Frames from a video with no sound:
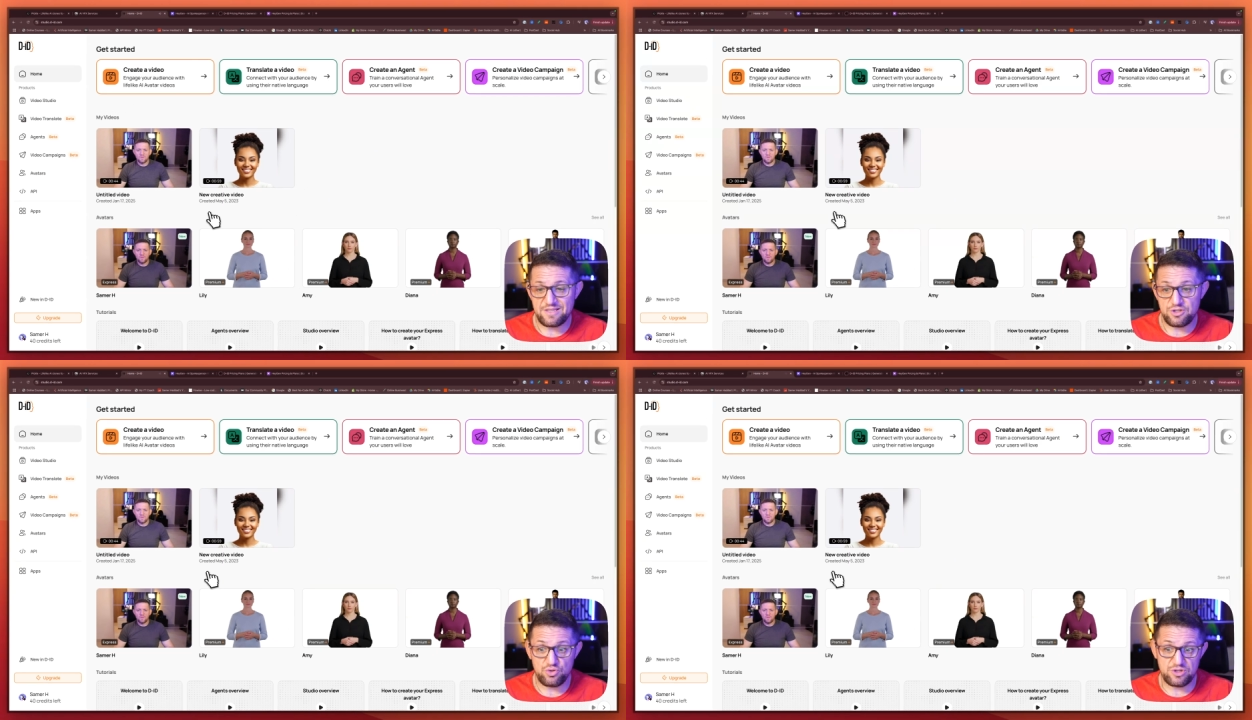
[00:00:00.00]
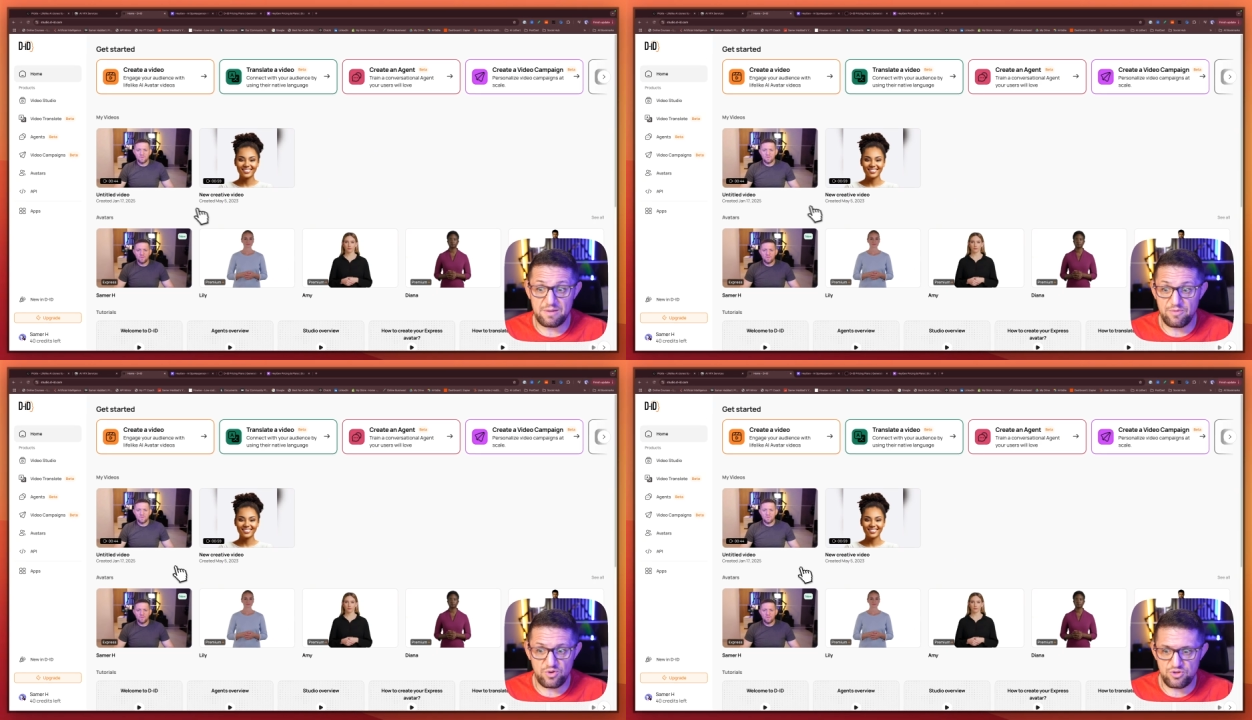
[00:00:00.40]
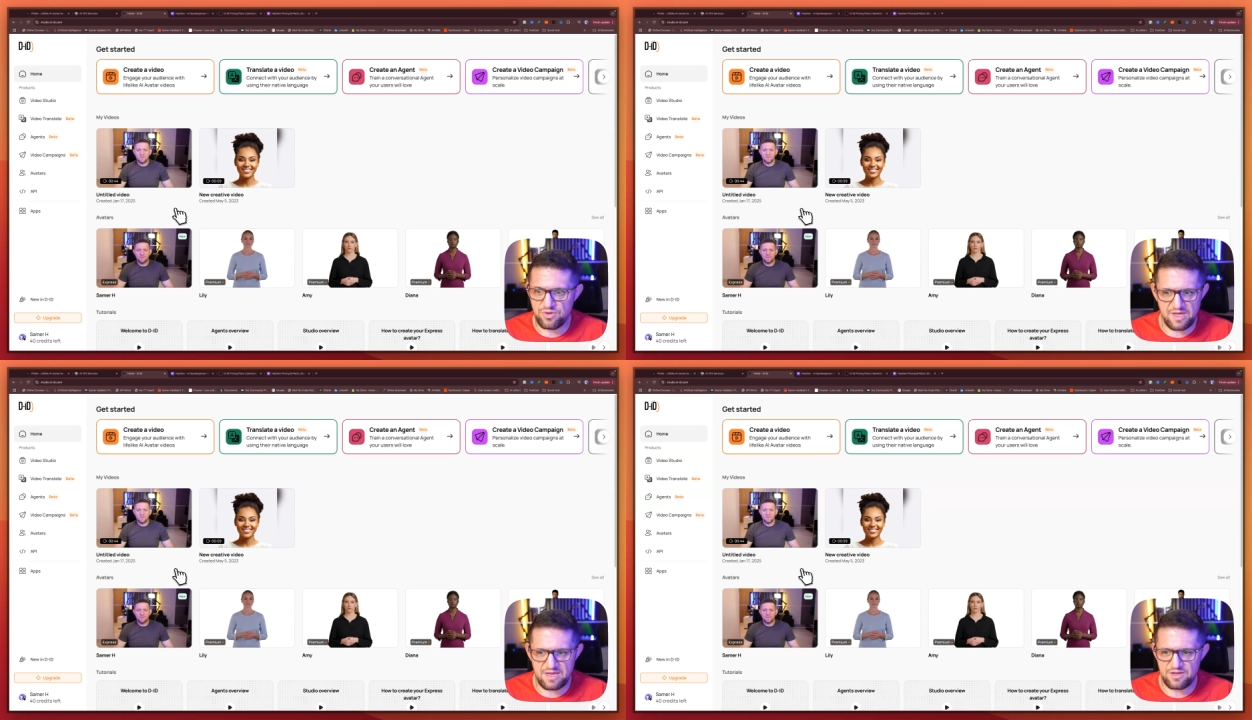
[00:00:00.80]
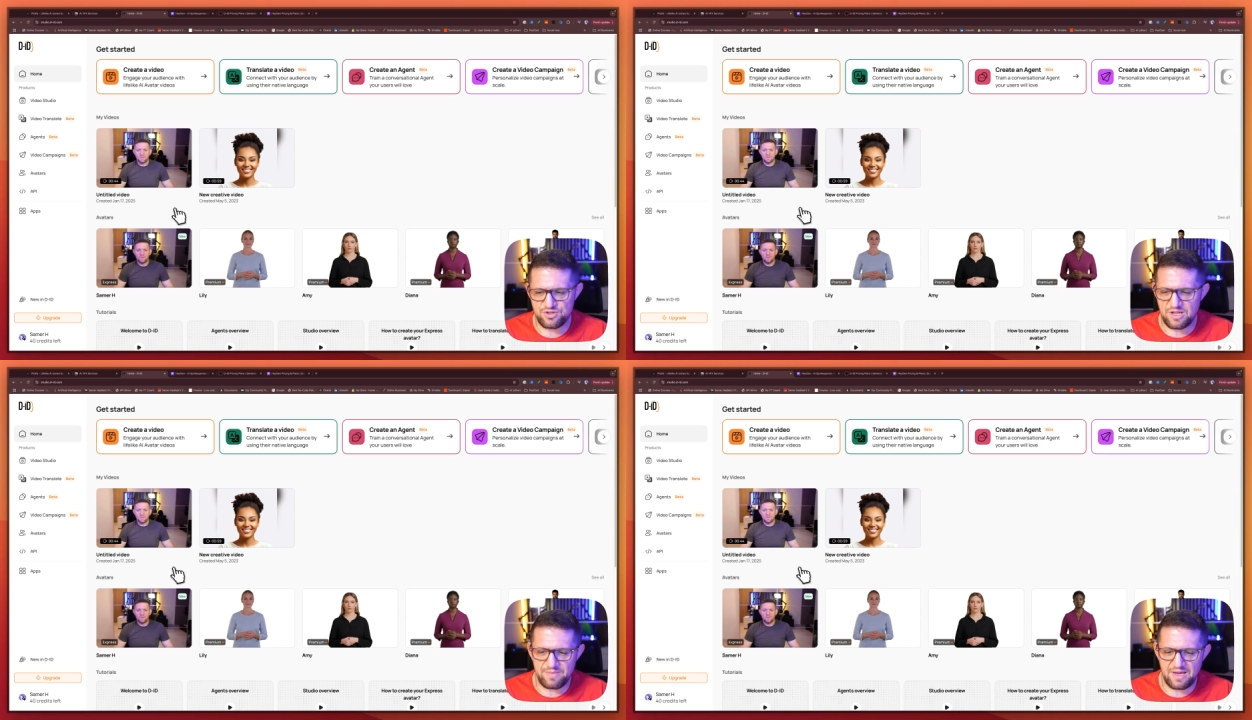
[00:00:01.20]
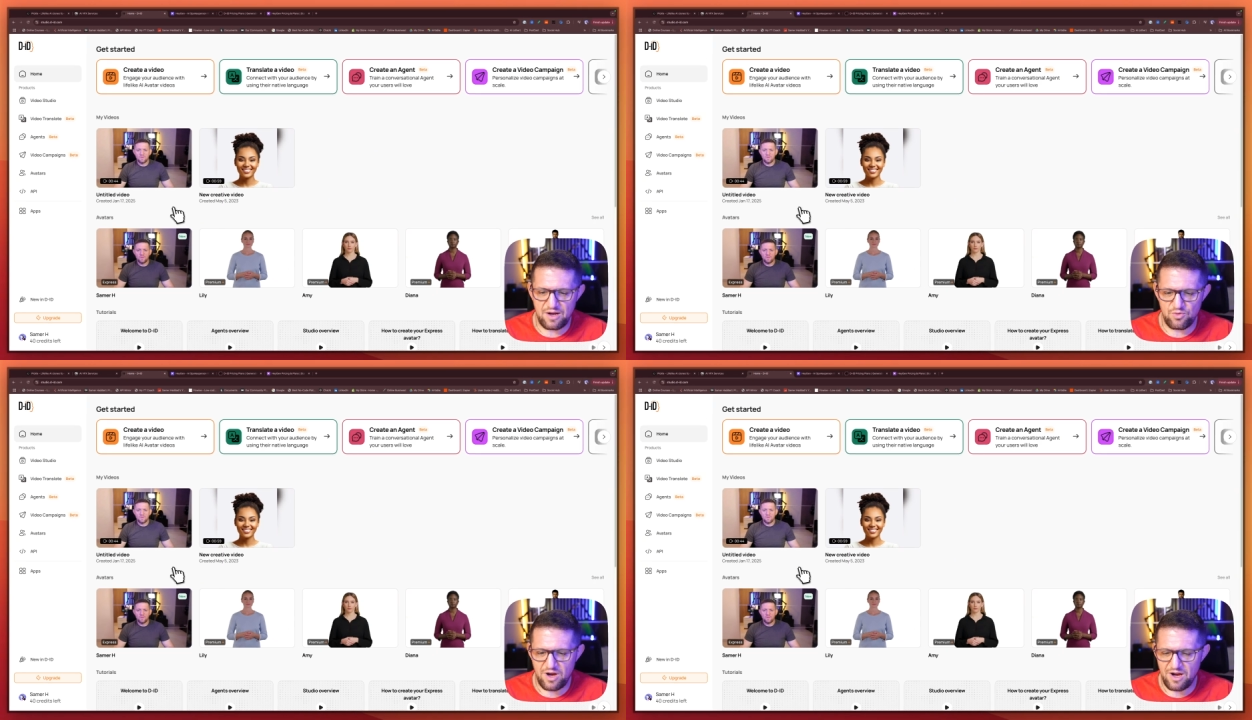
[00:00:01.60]
you tell me what you think. You tell me how,
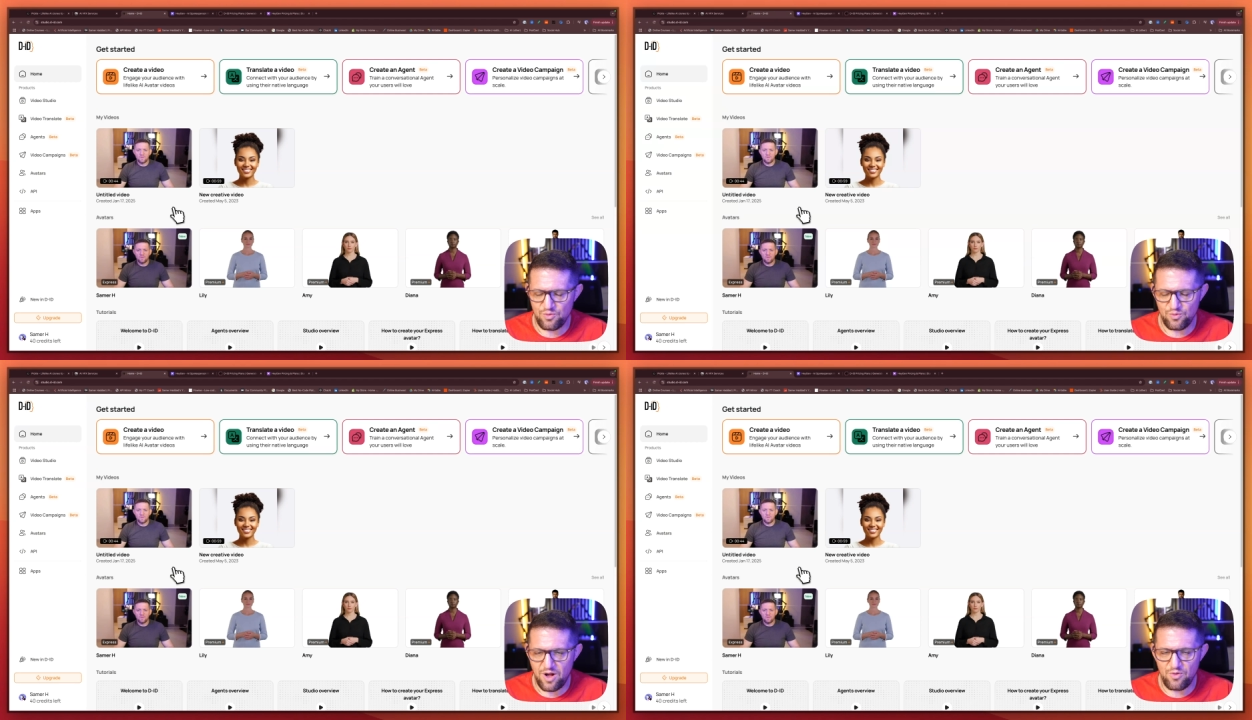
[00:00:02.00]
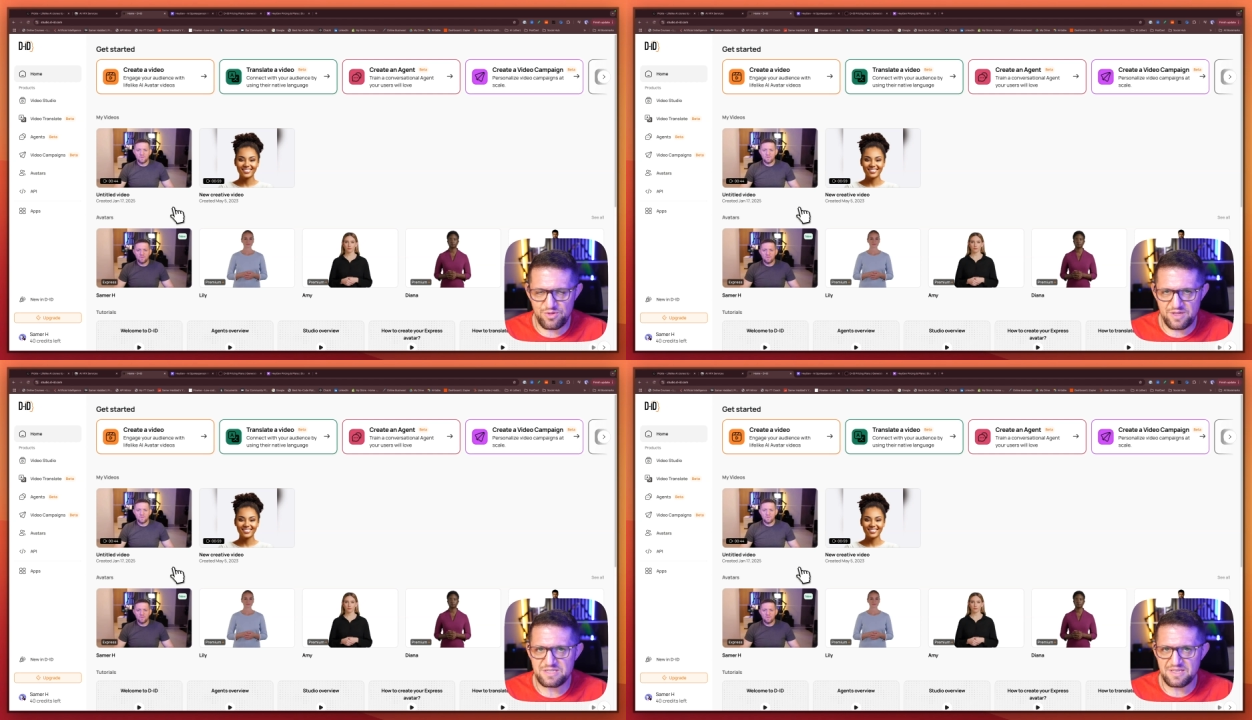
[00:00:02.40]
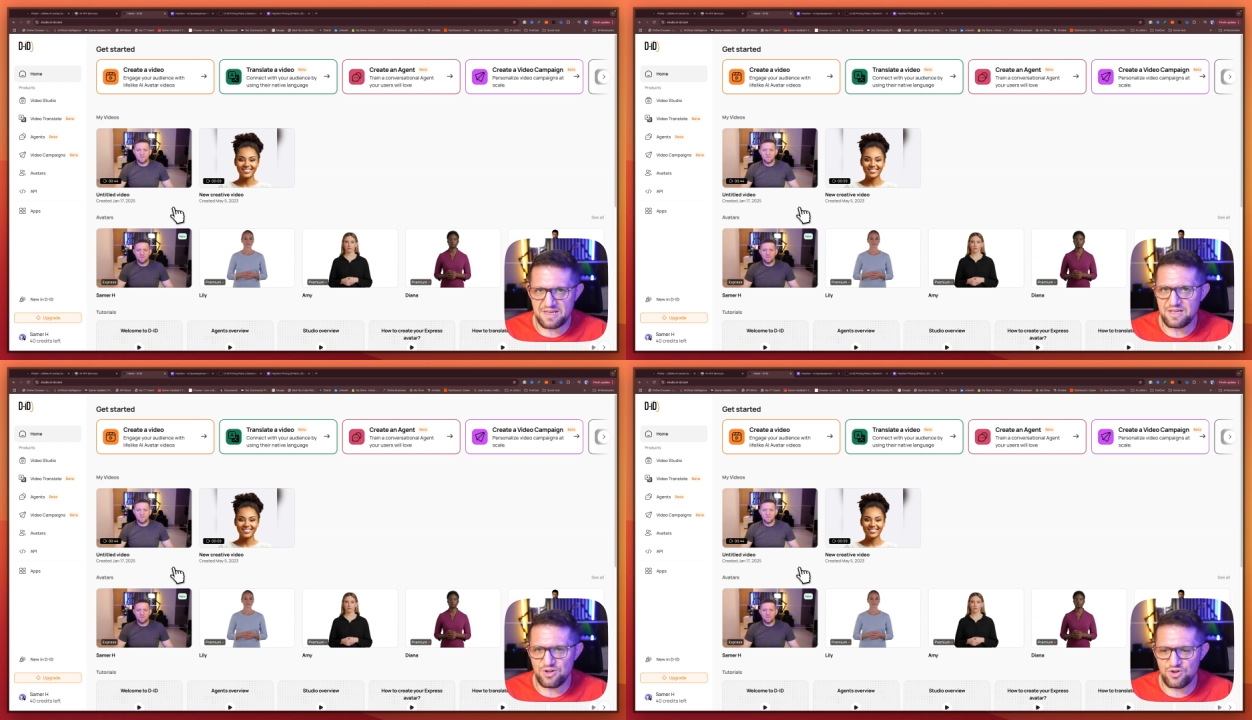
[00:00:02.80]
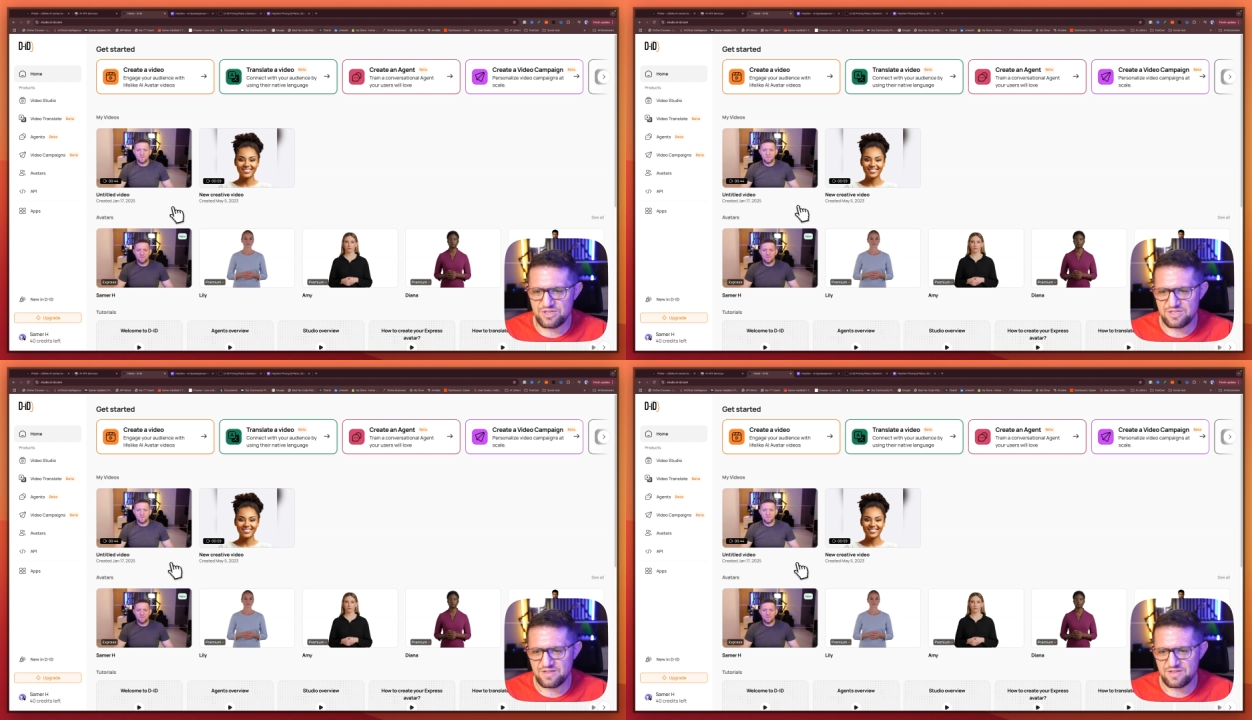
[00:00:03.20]
how, how this really looks and